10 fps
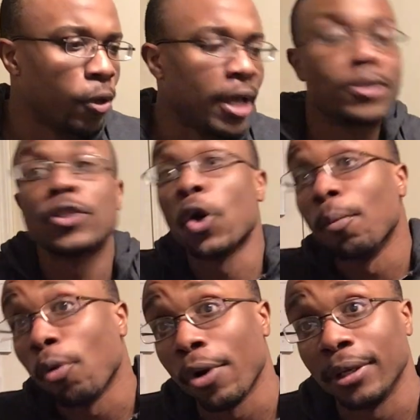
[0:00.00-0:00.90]
it at
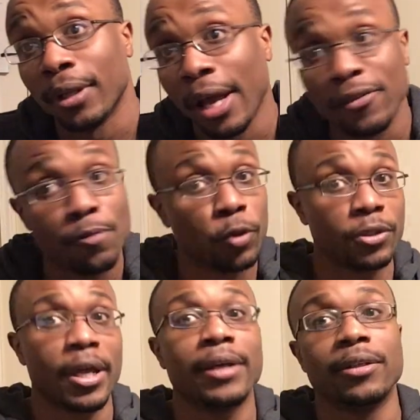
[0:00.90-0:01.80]
some point in life, most
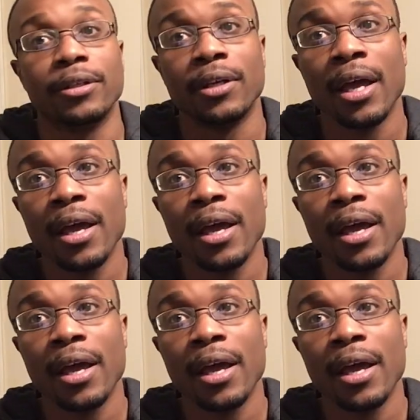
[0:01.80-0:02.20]
likely.